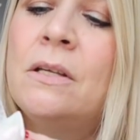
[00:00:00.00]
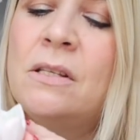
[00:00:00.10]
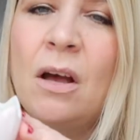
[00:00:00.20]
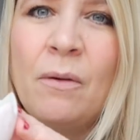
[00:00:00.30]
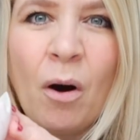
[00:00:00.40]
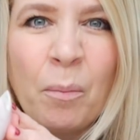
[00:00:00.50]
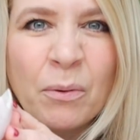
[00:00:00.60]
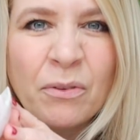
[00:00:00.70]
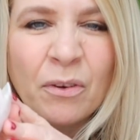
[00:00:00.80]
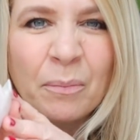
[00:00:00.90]
So I'll
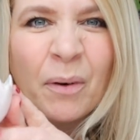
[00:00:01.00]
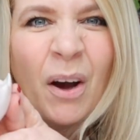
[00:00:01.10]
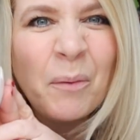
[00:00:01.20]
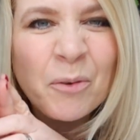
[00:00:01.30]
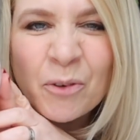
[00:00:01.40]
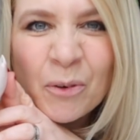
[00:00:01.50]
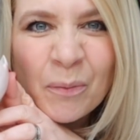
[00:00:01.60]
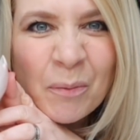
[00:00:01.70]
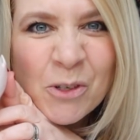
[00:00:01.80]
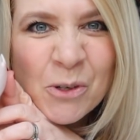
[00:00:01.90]
put some, I'm not sure
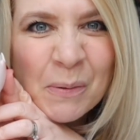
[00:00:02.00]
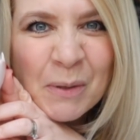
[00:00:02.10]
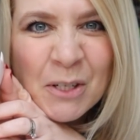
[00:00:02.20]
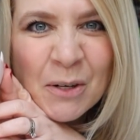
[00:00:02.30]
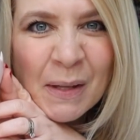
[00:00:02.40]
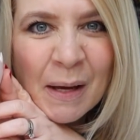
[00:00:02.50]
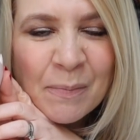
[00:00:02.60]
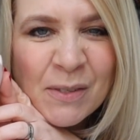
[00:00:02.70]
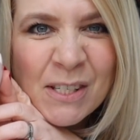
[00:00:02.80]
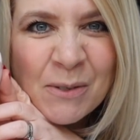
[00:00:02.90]
what I'm gonna do with it.
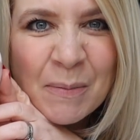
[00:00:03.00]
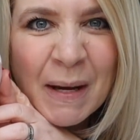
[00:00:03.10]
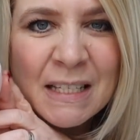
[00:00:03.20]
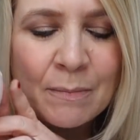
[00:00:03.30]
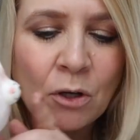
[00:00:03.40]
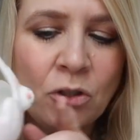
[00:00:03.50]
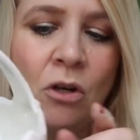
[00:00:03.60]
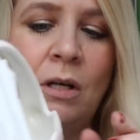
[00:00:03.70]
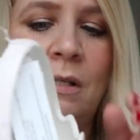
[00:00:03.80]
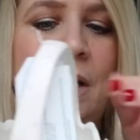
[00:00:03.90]
I'm still debating my hot
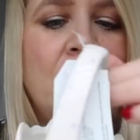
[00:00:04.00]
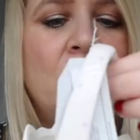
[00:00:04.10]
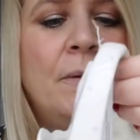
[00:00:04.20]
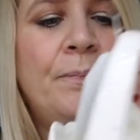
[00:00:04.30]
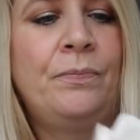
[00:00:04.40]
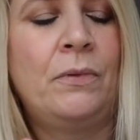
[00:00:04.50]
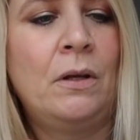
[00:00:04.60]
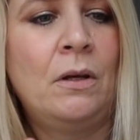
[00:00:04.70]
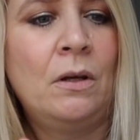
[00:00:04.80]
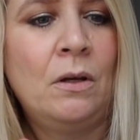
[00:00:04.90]
chocolate station.
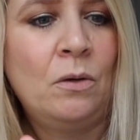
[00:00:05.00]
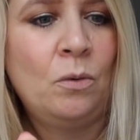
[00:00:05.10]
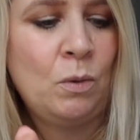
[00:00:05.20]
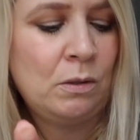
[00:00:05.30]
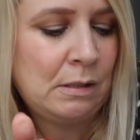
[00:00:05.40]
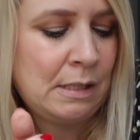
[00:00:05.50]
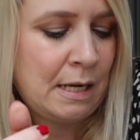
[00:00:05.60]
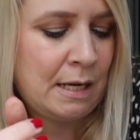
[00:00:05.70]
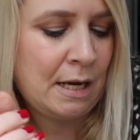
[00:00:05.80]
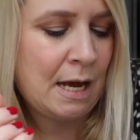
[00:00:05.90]
We'll
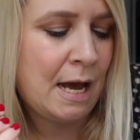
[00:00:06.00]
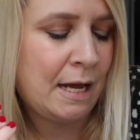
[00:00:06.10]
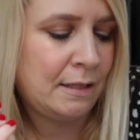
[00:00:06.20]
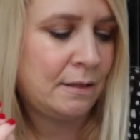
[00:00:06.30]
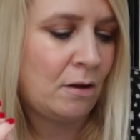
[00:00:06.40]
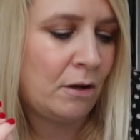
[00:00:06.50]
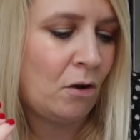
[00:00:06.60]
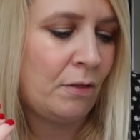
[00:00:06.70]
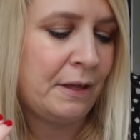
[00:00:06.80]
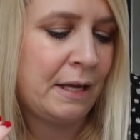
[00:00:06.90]
see. And I've
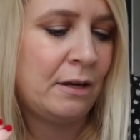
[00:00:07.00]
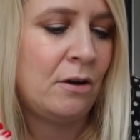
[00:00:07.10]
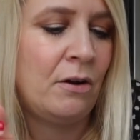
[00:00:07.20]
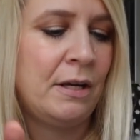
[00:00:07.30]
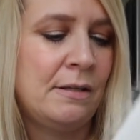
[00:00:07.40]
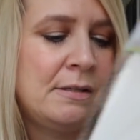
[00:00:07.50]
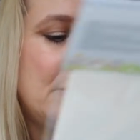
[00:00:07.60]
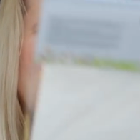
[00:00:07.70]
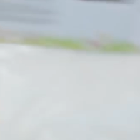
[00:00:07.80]
got the nice